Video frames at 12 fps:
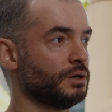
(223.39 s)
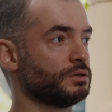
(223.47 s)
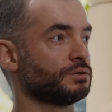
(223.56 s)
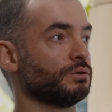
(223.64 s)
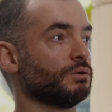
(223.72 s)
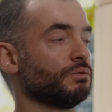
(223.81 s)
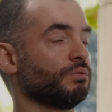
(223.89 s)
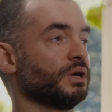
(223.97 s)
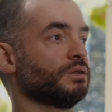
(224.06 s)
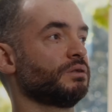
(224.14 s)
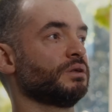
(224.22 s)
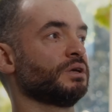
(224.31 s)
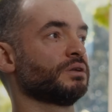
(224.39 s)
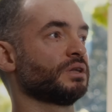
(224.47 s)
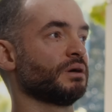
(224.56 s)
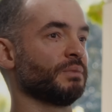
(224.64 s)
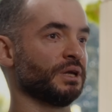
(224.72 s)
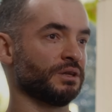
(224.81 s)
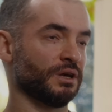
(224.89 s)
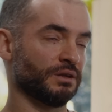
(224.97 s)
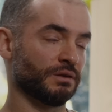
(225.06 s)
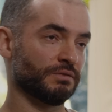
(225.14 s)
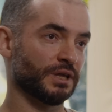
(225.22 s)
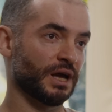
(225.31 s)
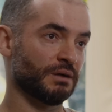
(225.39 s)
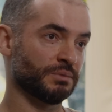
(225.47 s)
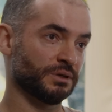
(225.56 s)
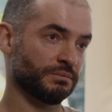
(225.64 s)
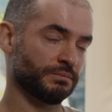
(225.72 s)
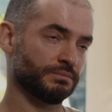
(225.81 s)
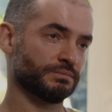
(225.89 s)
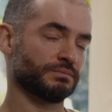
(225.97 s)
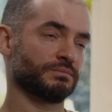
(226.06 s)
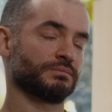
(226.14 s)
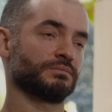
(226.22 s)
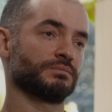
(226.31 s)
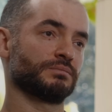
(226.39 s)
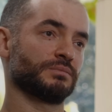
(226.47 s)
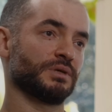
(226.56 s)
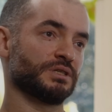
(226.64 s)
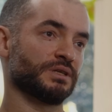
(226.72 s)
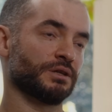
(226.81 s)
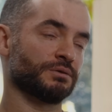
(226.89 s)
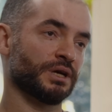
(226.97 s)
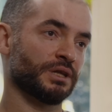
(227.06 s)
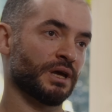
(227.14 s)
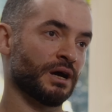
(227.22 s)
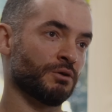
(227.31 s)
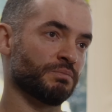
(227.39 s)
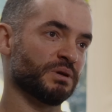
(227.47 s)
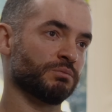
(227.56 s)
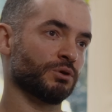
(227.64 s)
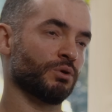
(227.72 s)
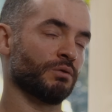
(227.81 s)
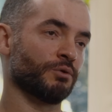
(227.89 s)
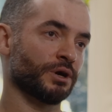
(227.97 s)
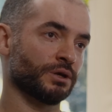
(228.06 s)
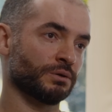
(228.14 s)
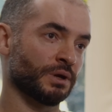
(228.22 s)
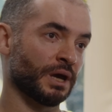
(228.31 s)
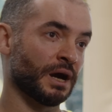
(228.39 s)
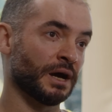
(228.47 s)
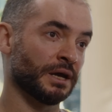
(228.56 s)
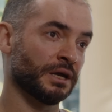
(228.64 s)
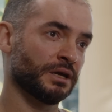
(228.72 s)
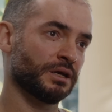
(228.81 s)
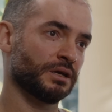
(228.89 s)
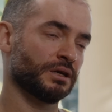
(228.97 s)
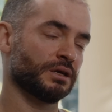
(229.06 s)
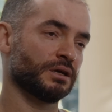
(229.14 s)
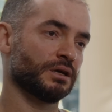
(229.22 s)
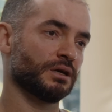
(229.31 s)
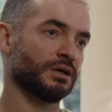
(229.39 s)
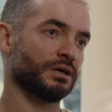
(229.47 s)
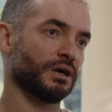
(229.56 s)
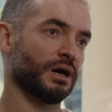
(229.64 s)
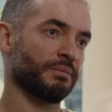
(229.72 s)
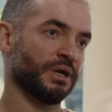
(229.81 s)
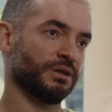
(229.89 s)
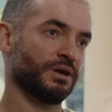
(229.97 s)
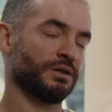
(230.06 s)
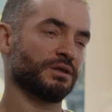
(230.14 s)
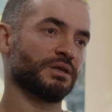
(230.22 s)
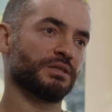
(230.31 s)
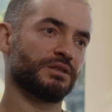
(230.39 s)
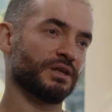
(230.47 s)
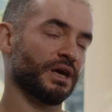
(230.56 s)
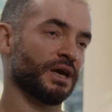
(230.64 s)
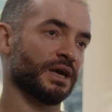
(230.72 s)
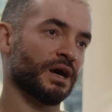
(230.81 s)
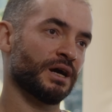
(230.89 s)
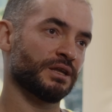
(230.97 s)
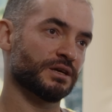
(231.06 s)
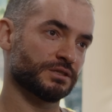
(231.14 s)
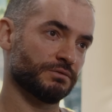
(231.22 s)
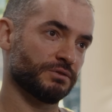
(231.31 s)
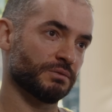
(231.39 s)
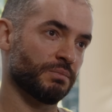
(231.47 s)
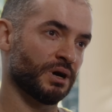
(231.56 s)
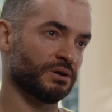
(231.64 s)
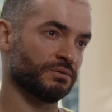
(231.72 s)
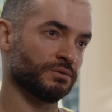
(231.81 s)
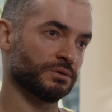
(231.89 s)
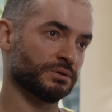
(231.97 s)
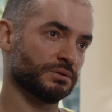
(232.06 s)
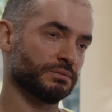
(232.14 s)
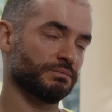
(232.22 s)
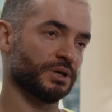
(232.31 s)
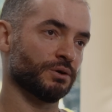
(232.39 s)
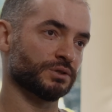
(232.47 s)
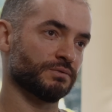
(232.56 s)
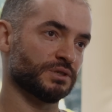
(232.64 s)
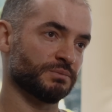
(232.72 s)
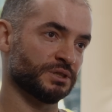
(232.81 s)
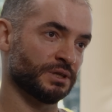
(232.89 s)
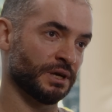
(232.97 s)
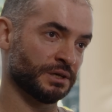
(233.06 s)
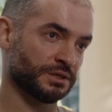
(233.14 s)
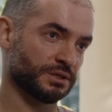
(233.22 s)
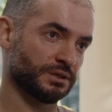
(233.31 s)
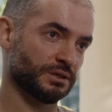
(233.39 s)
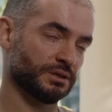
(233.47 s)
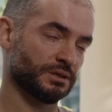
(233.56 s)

So one thing that I maintain that will happen is that right now people who are working on AI, I maintain that the AI doesn't feel powerful because of its mistakes.